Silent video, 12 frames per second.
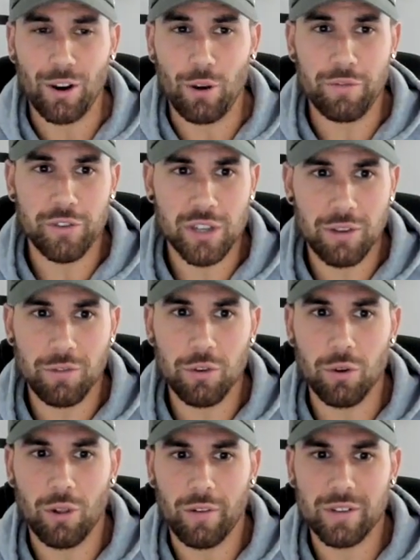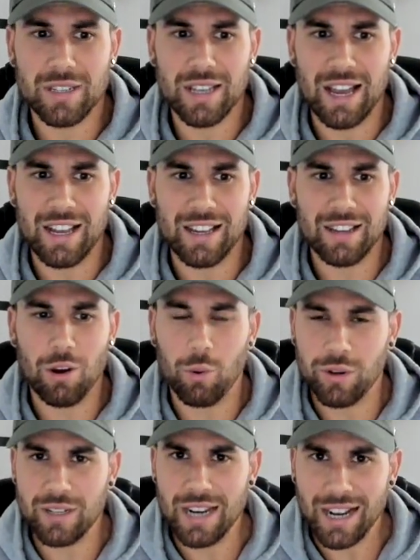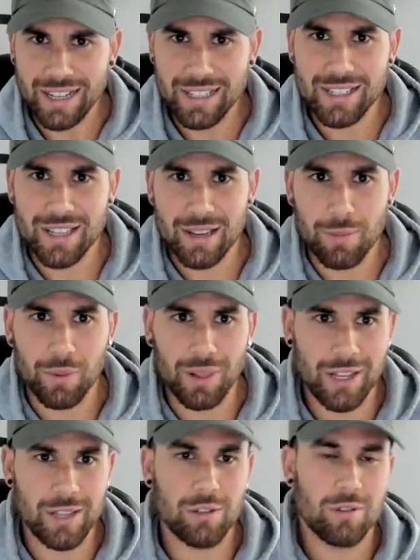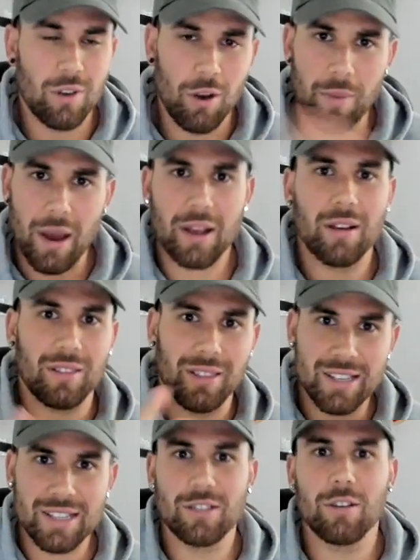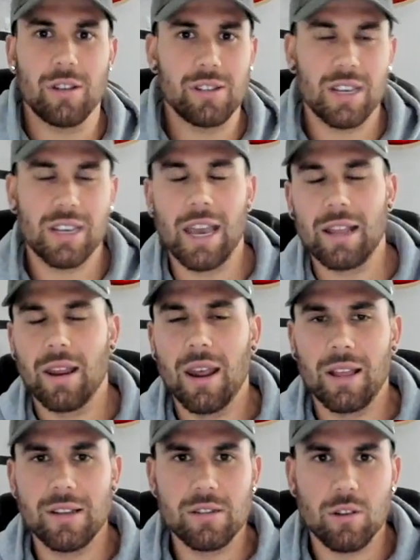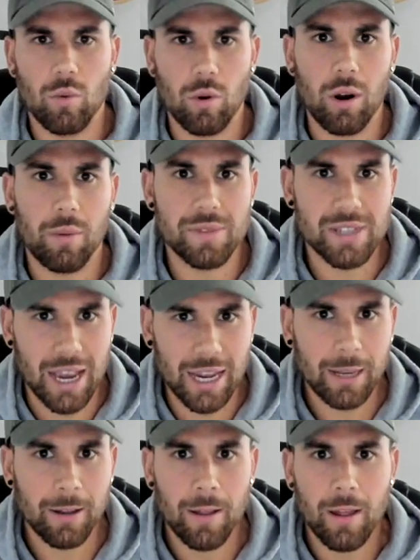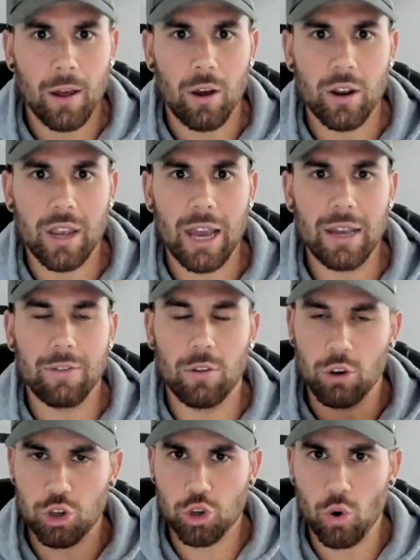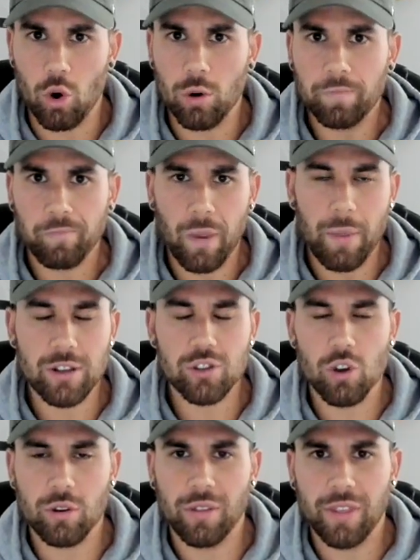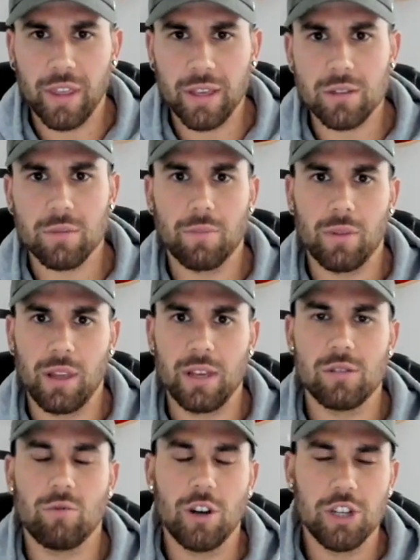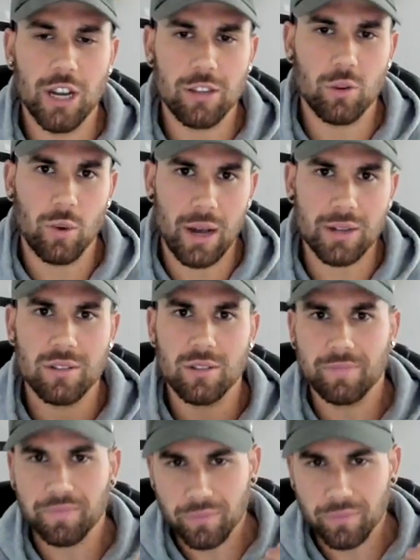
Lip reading: I've just given you a lot of golden nuggets. Please go back, listen to this again. This is what I'm saying. Okay, if you're not sure about certain things, please reach out to us.